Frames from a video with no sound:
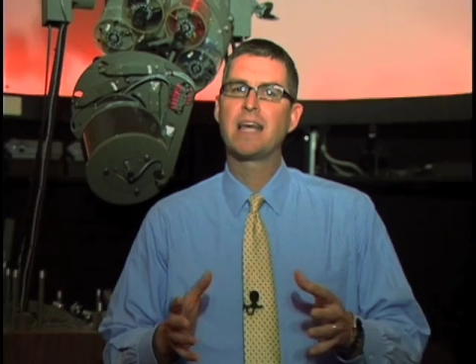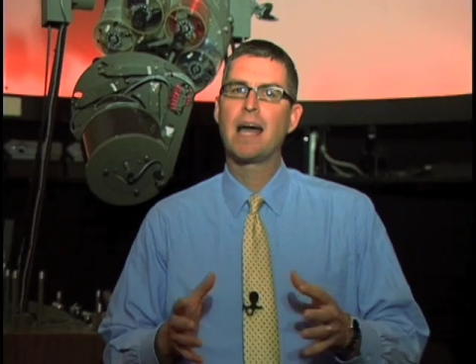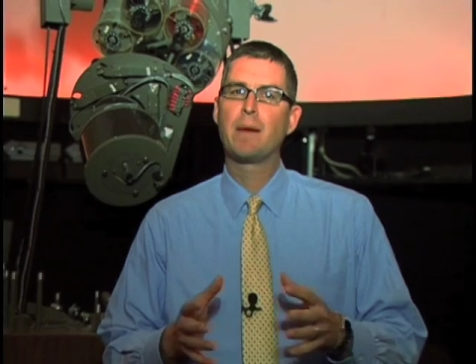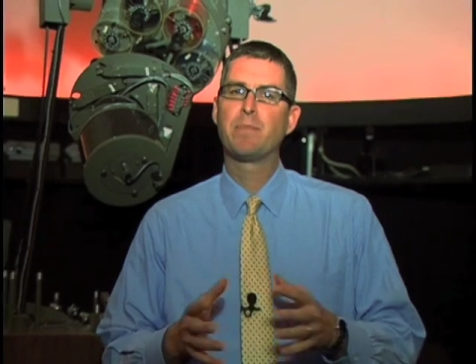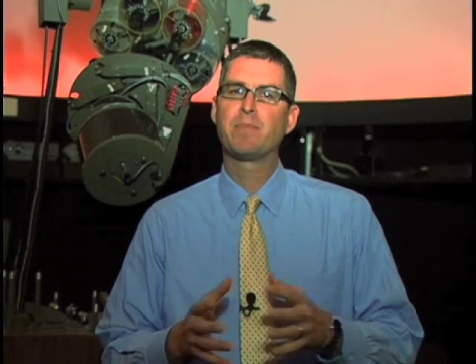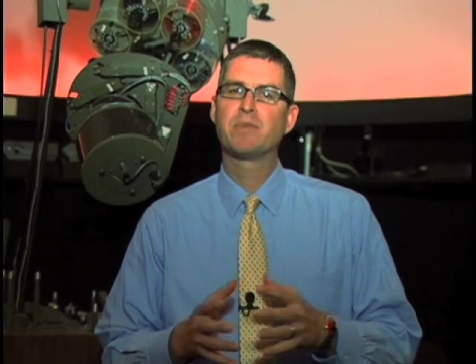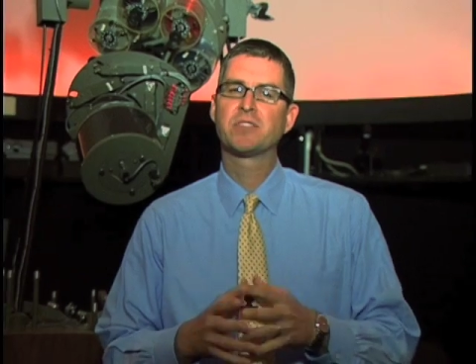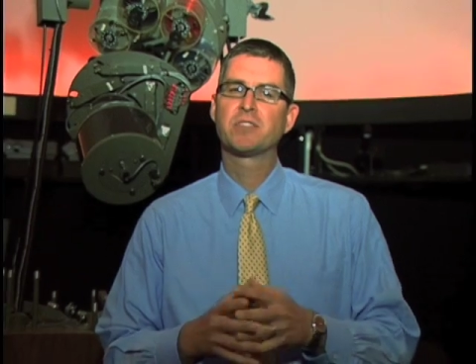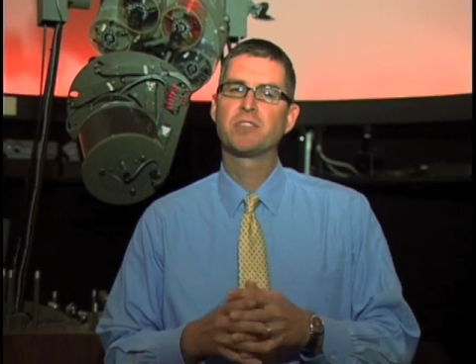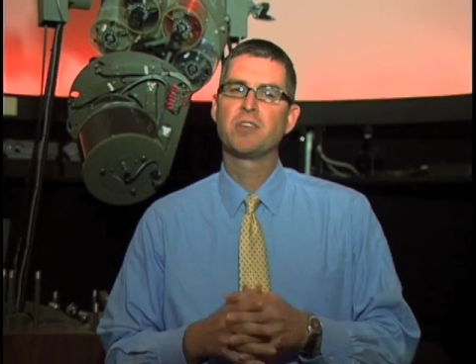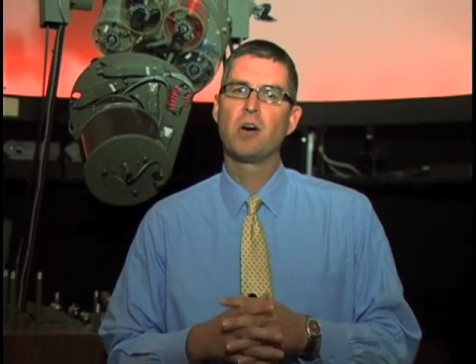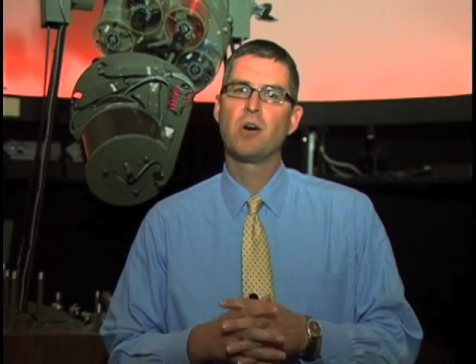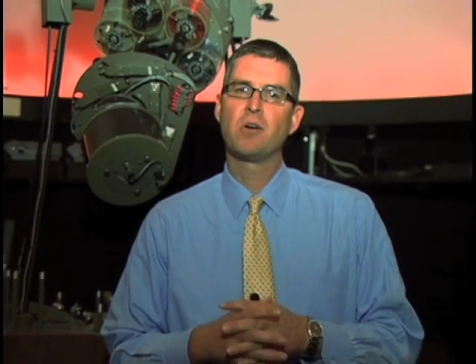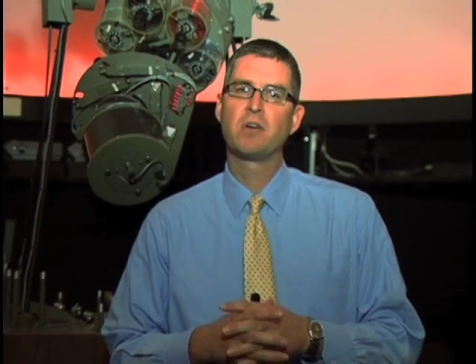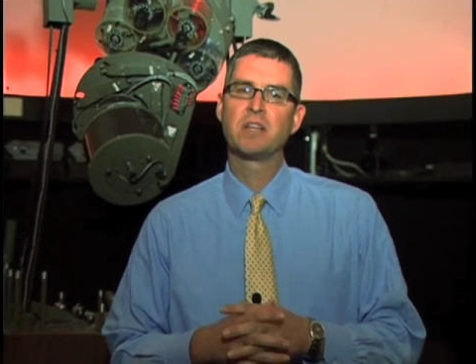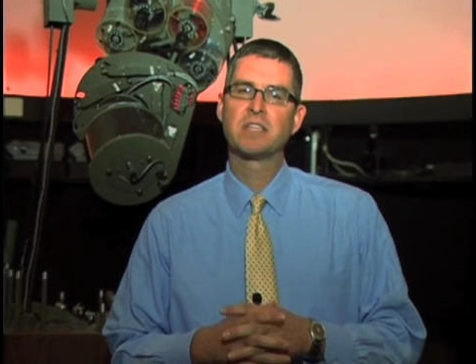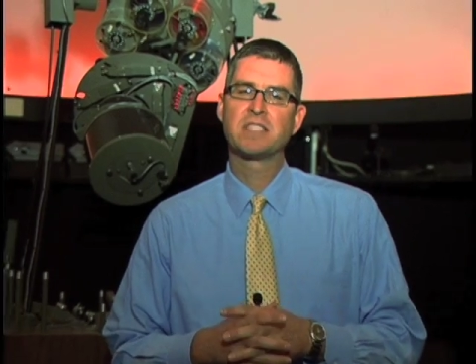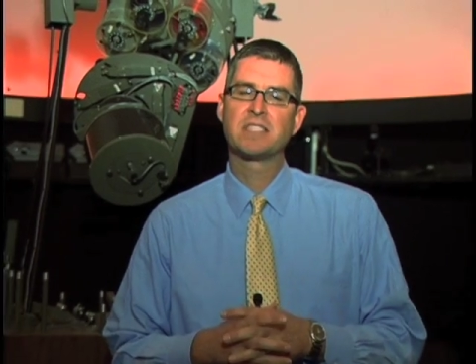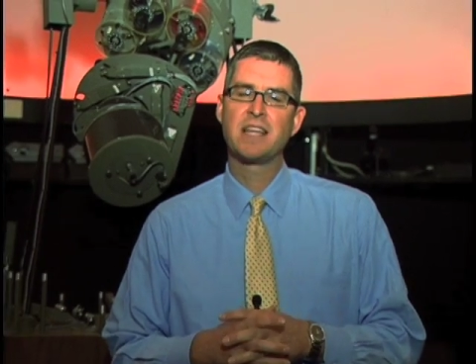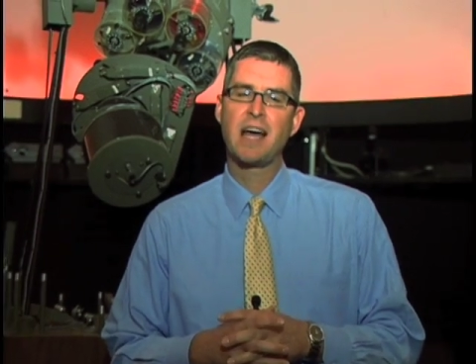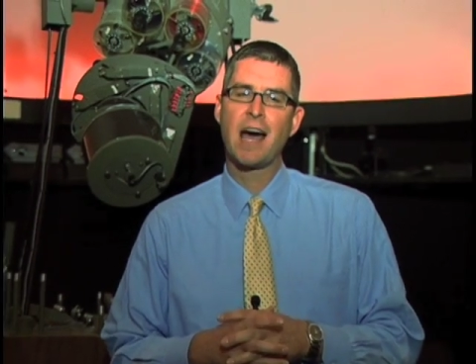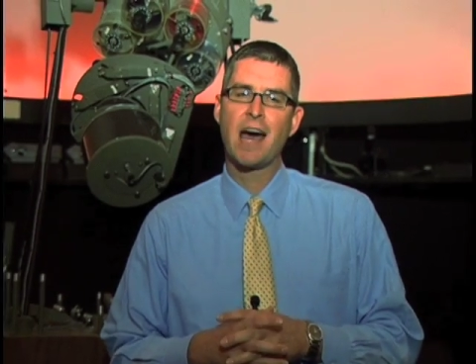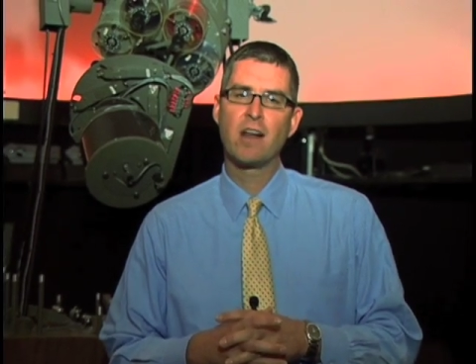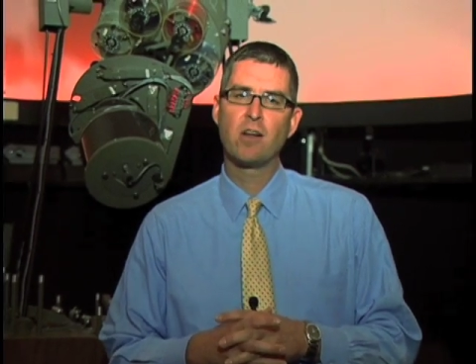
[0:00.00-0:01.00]
episode
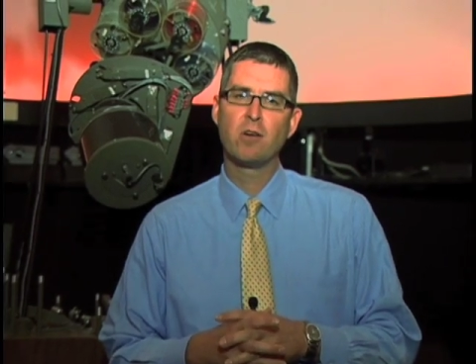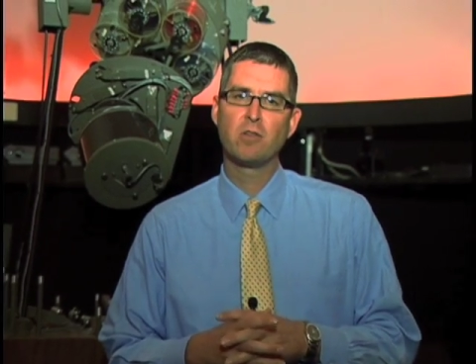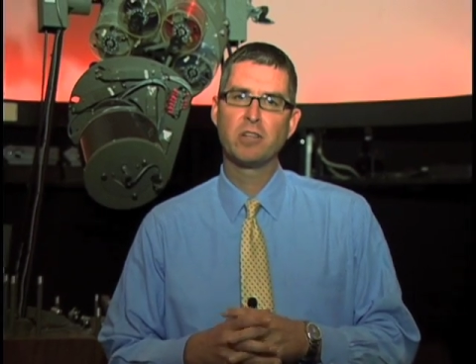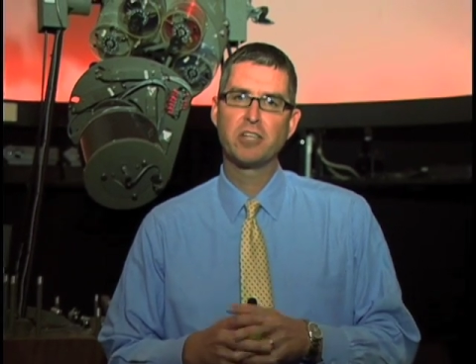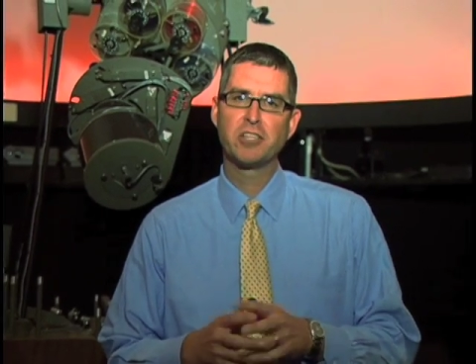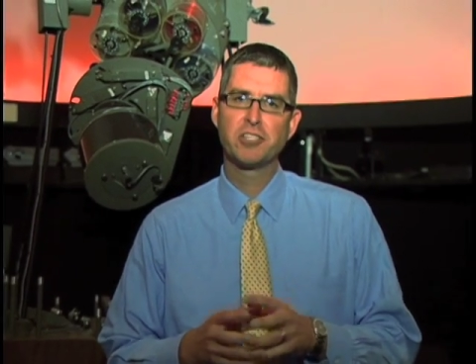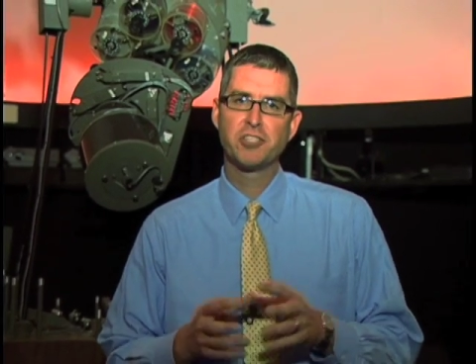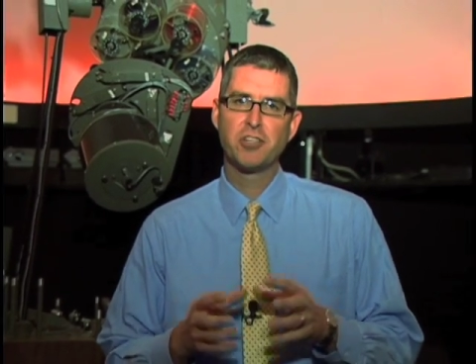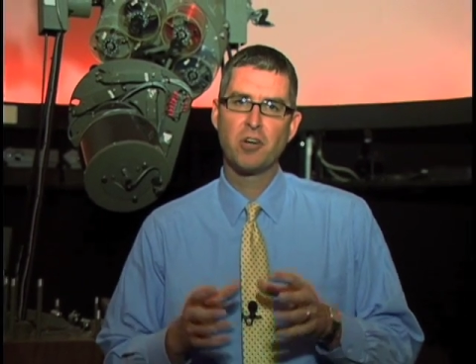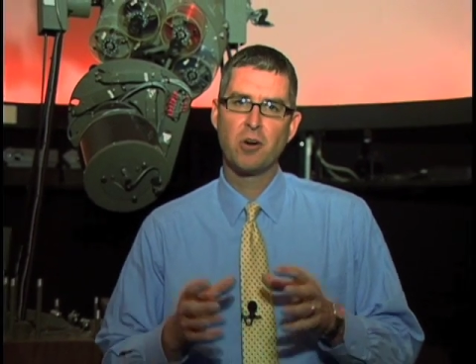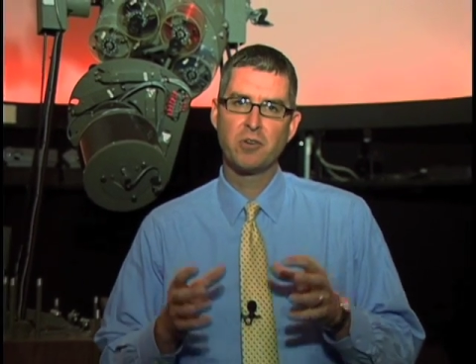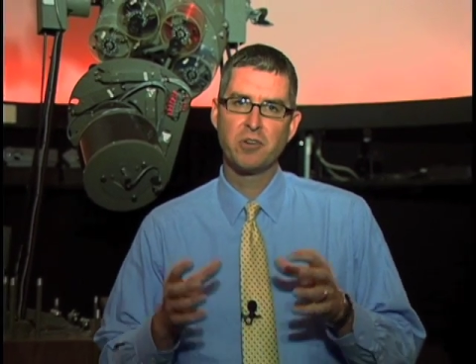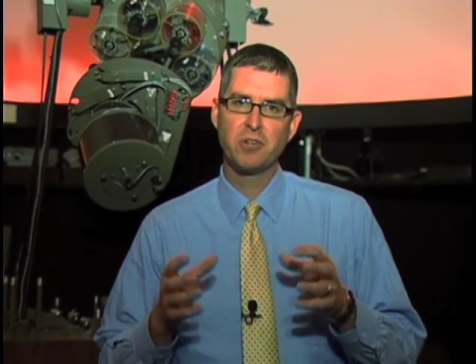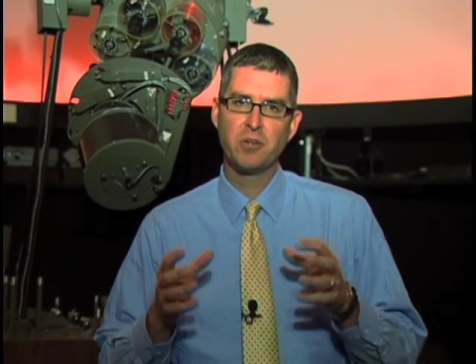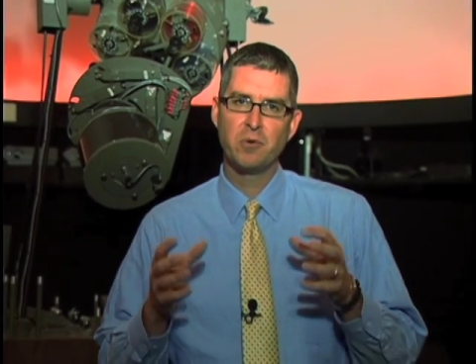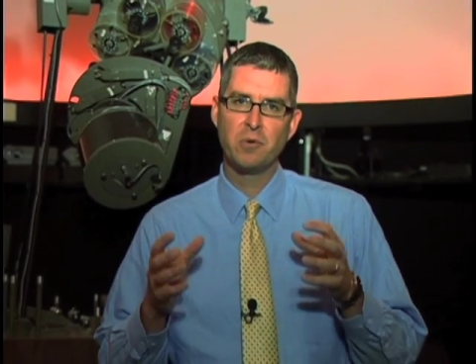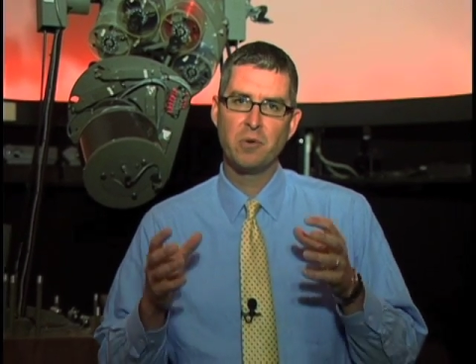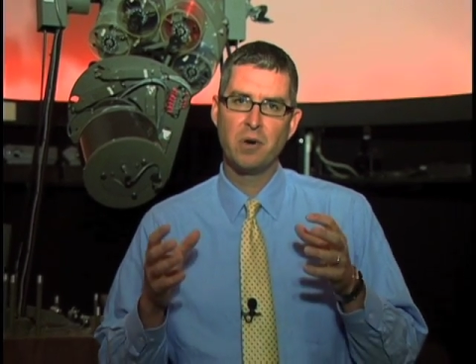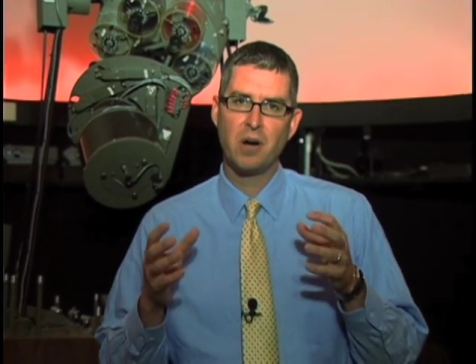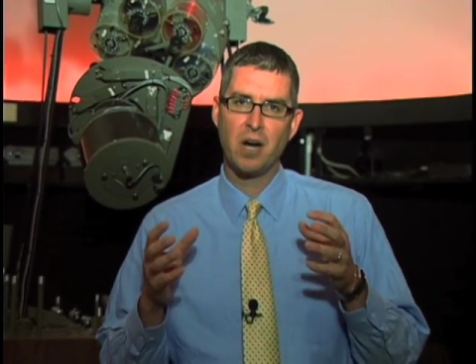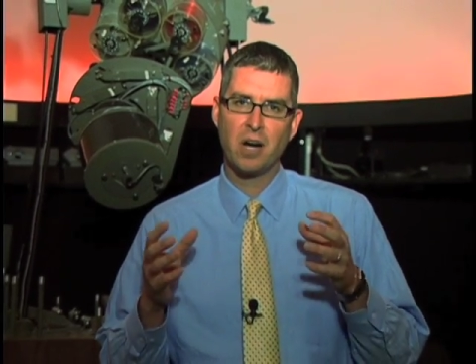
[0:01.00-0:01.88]
has not only shown you